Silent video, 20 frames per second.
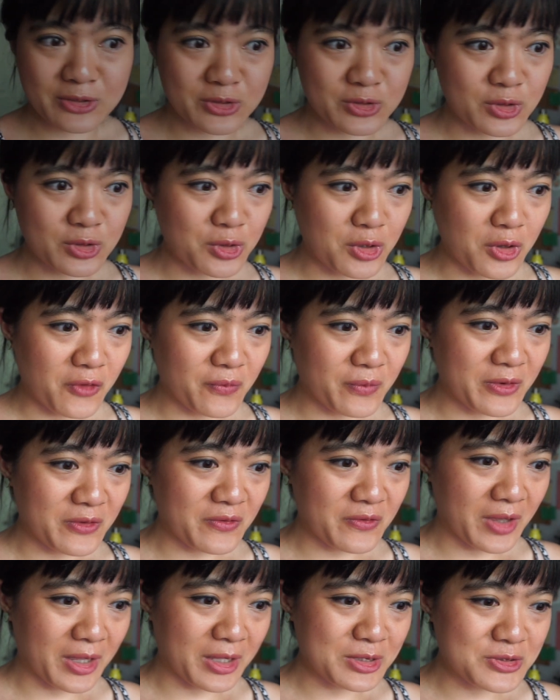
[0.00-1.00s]
to turn off my
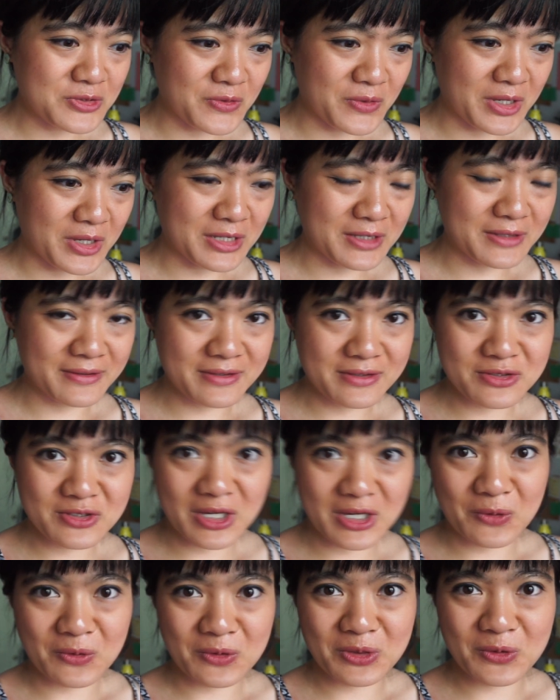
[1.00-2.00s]
fan so I can
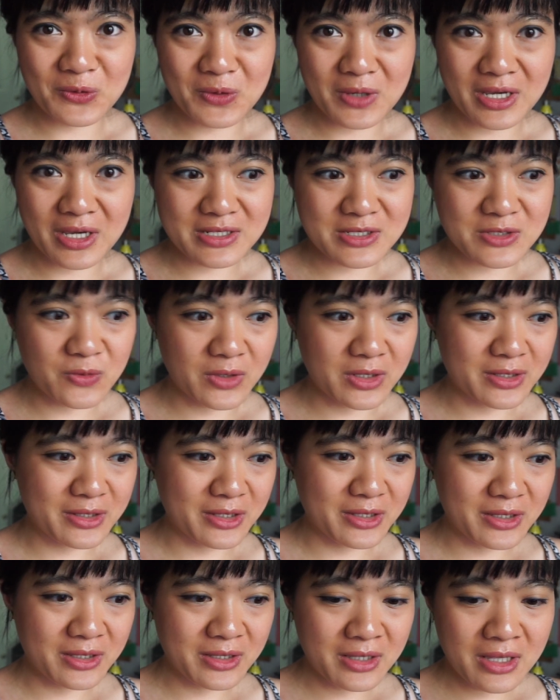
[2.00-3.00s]
chat with you guys
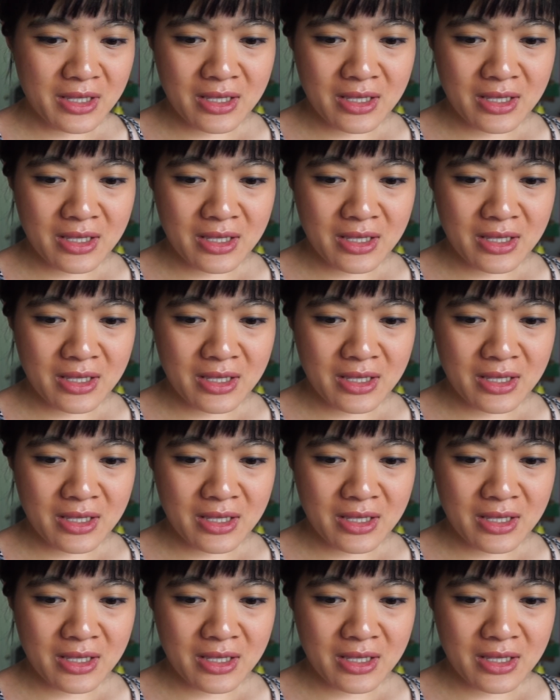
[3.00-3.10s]
quickly